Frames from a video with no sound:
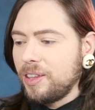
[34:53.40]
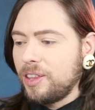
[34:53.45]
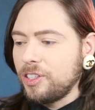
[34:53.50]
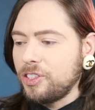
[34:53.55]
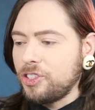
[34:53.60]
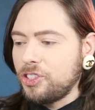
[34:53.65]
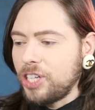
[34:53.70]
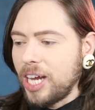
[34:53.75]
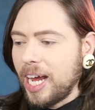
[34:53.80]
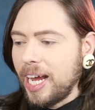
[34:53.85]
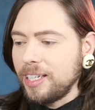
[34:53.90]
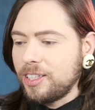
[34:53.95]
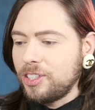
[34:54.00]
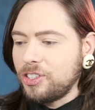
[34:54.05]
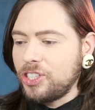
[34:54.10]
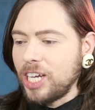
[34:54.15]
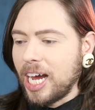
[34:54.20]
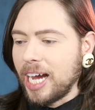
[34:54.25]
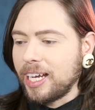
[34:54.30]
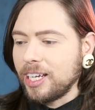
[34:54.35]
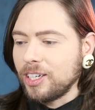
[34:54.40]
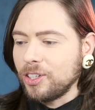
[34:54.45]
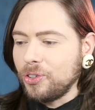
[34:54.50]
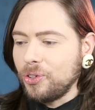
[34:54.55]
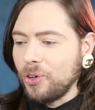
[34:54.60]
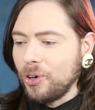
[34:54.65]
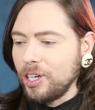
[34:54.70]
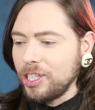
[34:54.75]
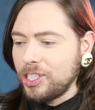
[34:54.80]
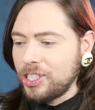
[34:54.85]
jade jacket,
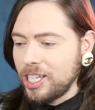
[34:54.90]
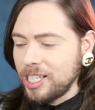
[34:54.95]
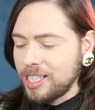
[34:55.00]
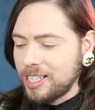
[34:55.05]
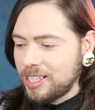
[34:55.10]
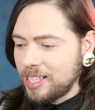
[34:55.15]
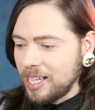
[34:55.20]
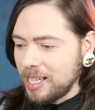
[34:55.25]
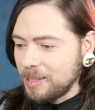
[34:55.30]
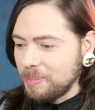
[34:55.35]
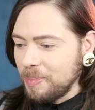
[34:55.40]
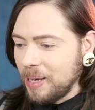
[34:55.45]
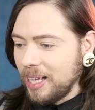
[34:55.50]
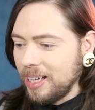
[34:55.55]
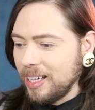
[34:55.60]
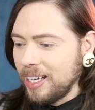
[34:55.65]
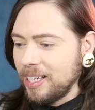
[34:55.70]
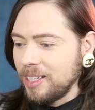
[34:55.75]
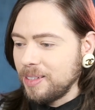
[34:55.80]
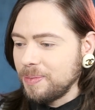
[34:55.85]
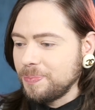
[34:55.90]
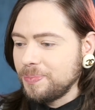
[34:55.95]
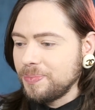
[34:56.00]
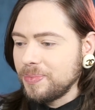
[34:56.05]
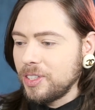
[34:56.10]
gorgeous, says Melly.